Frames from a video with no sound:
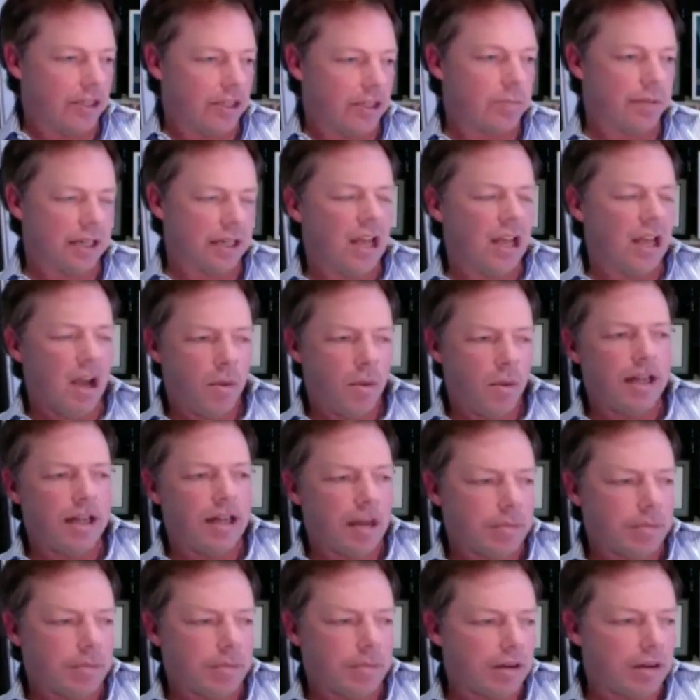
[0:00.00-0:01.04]
but we had a
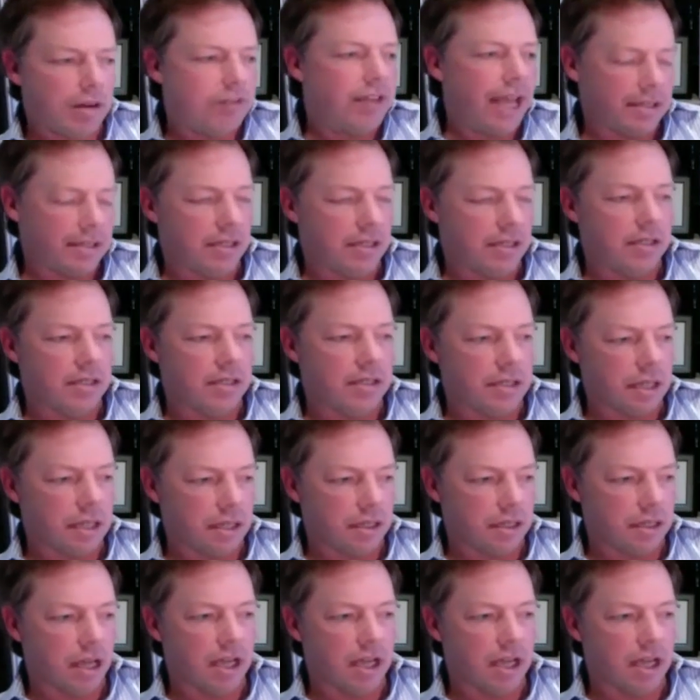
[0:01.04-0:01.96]
number of cases in,